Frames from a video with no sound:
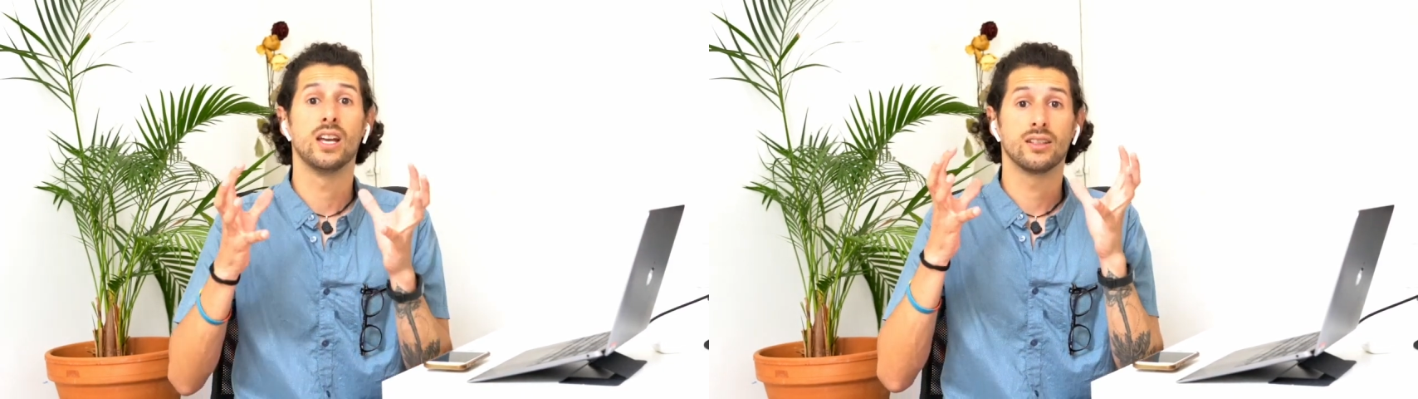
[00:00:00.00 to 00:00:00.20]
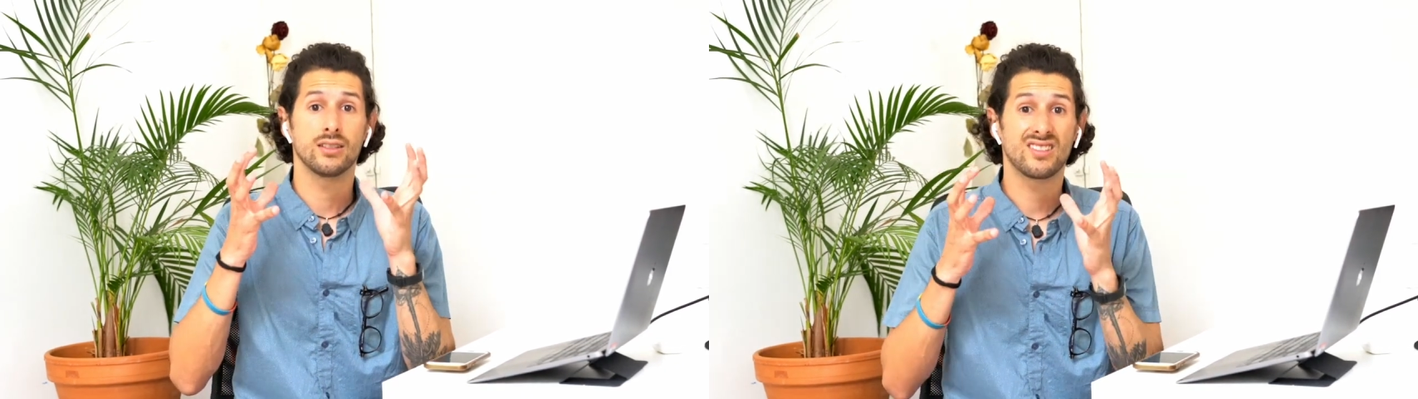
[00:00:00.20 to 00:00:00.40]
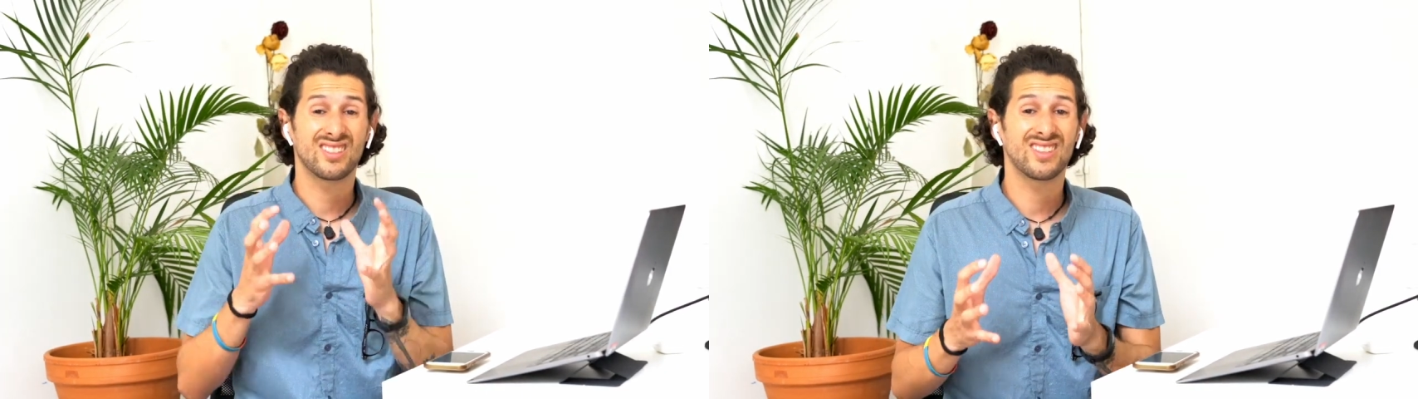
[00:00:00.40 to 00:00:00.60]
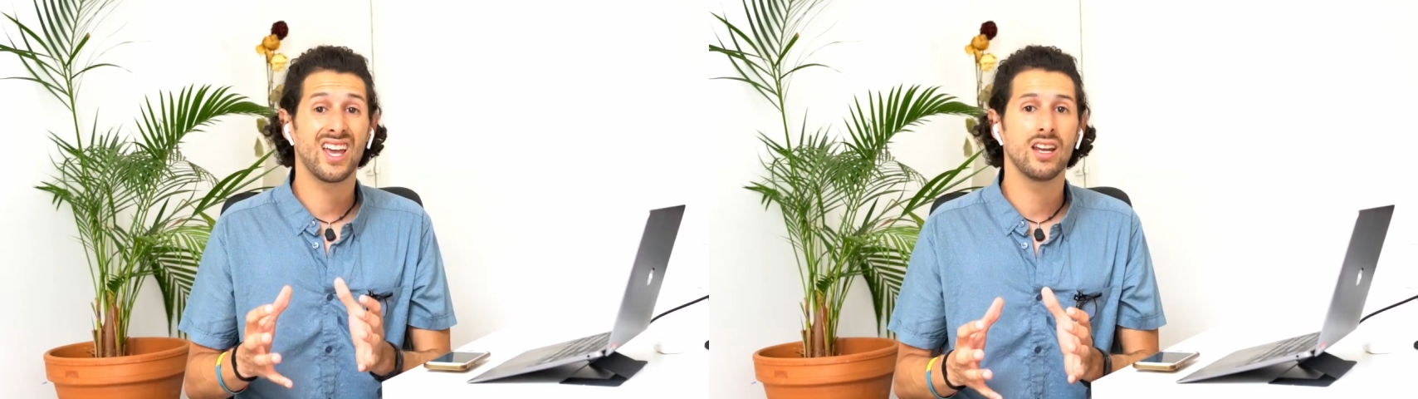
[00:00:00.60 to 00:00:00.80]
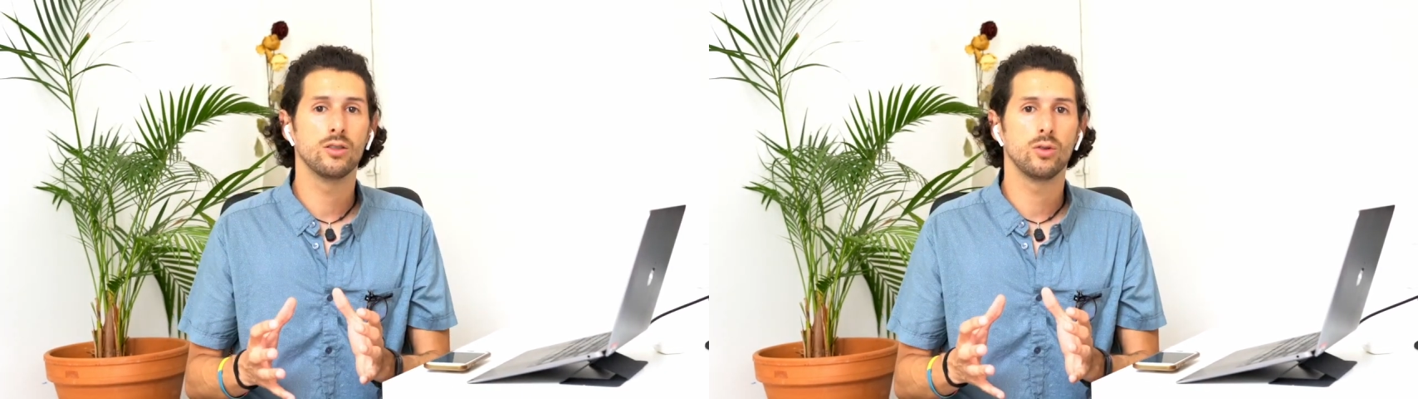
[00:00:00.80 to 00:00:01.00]

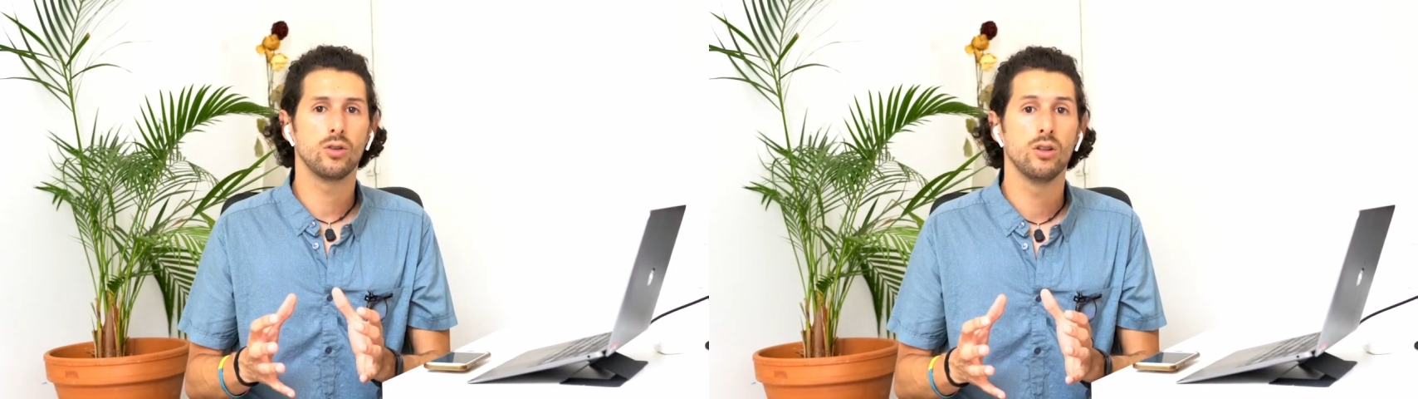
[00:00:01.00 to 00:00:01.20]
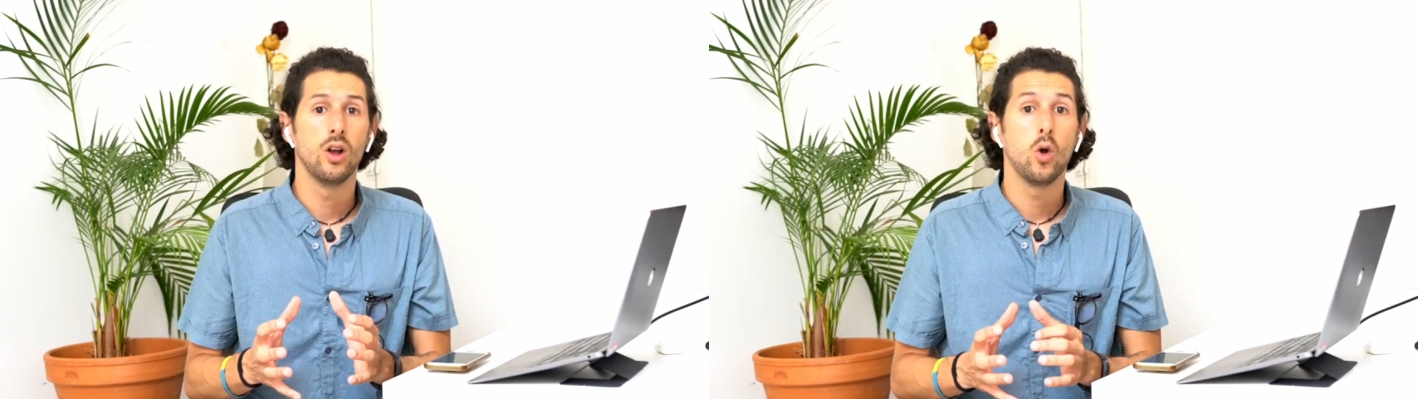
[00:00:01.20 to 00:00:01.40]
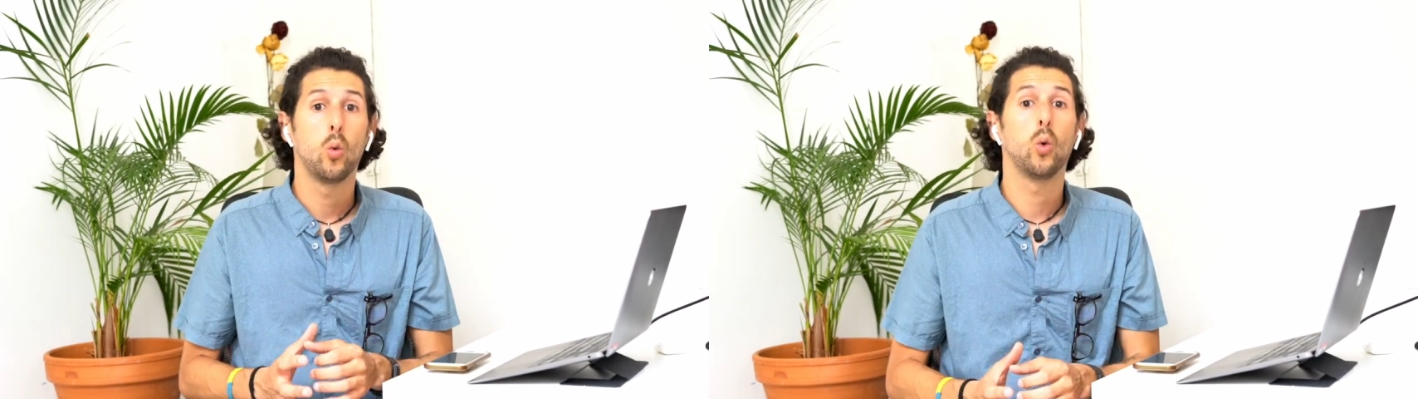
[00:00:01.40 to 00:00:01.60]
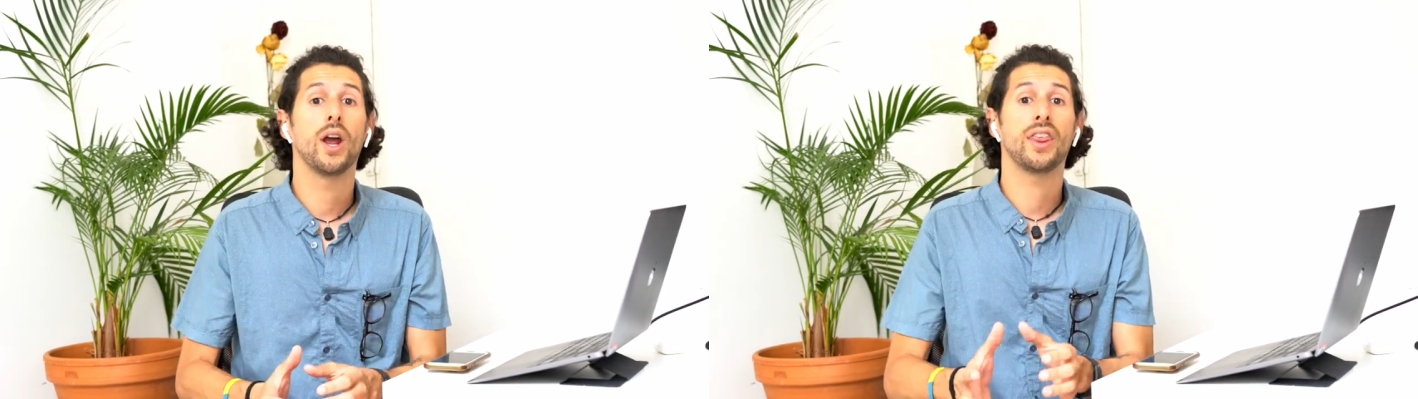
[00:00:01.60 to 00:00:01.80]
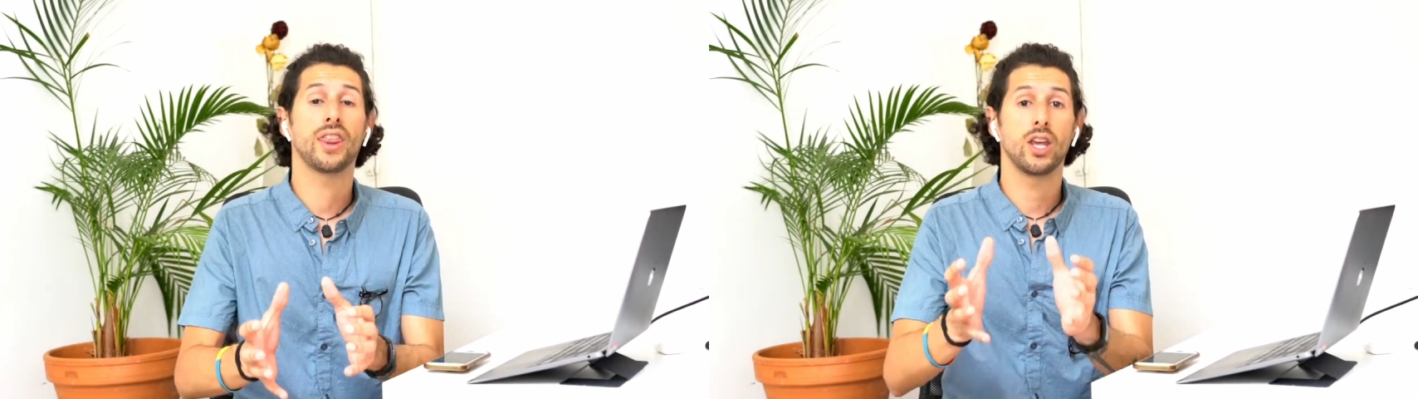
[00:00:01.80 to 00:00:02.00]
sustainable
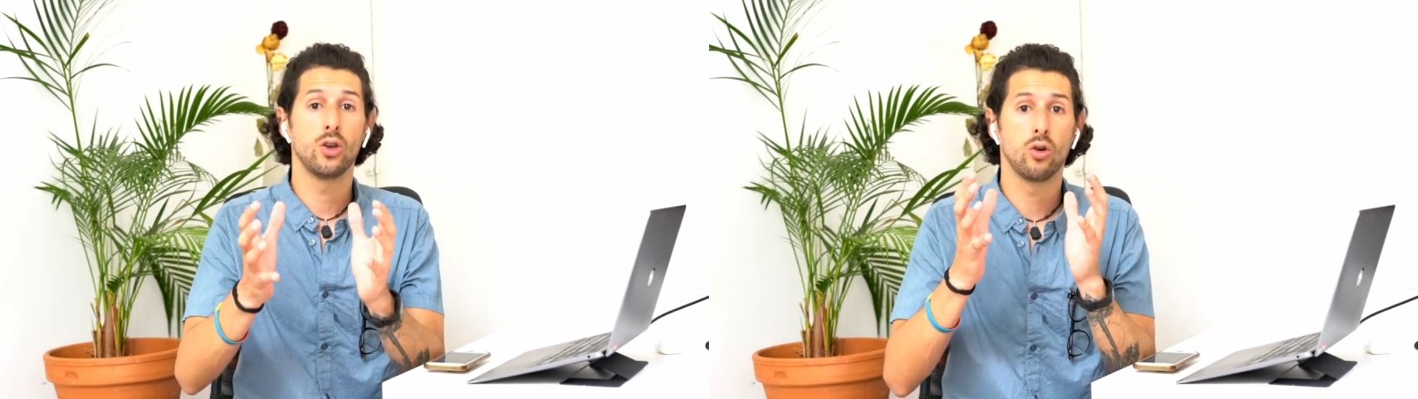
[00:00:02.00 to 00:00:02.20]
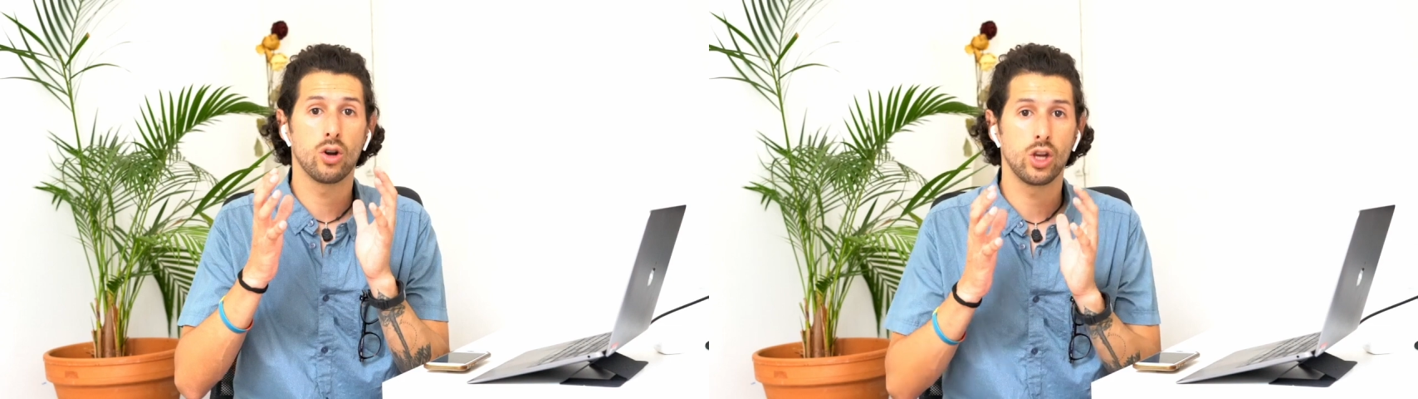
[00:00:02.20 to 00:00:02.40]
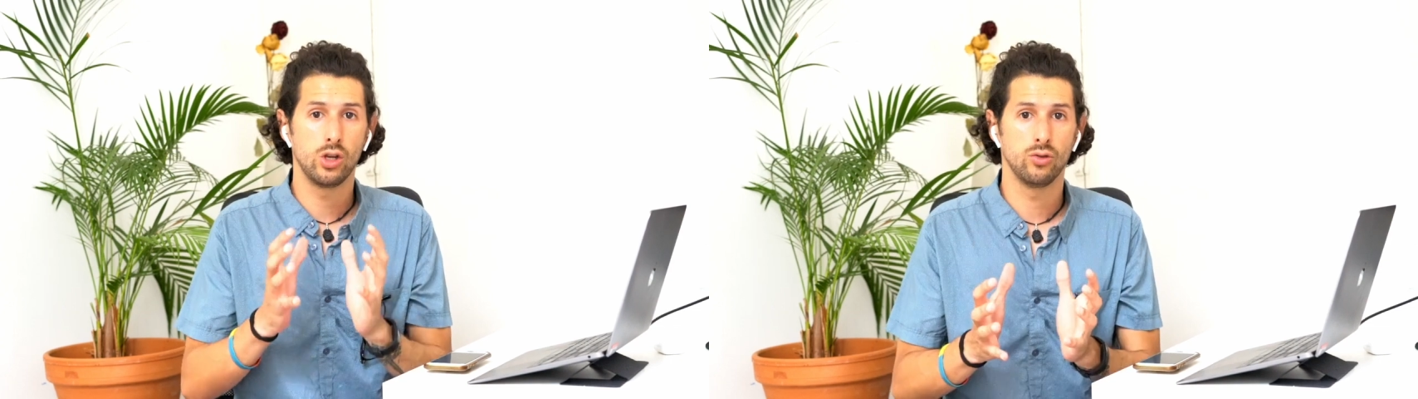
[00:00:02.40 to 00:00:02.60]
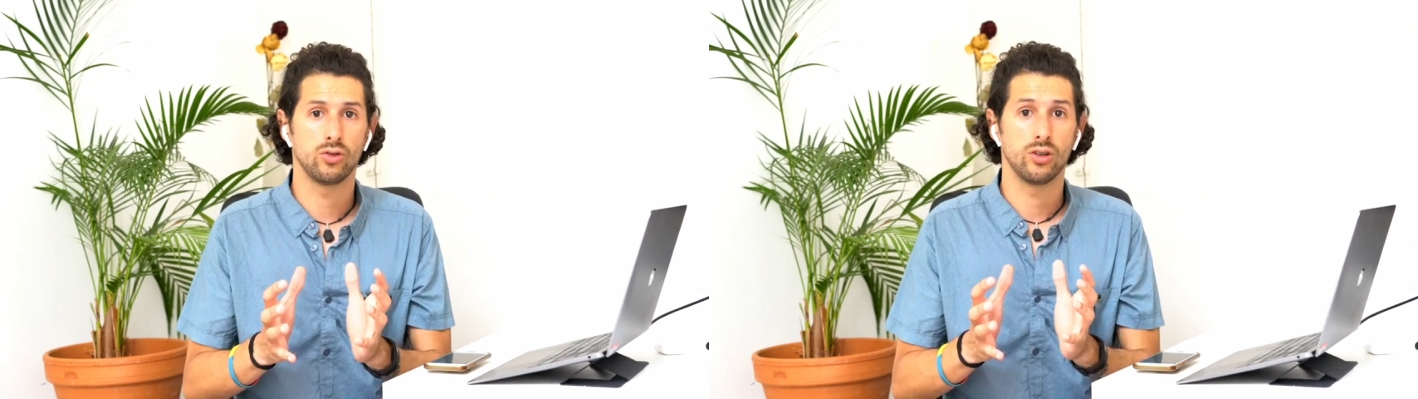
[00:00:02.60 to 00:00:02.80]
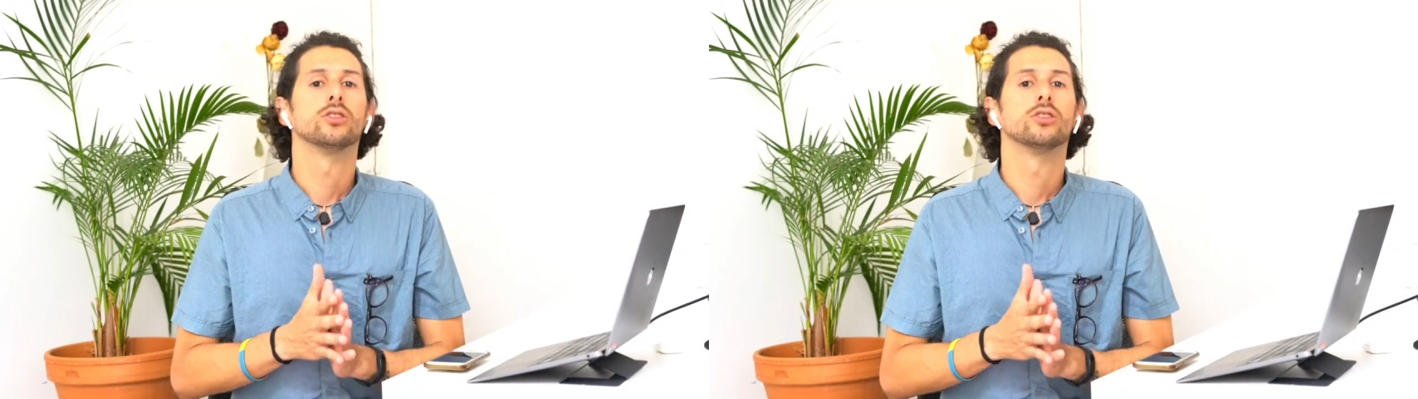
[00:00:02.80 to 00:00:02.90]
with your user.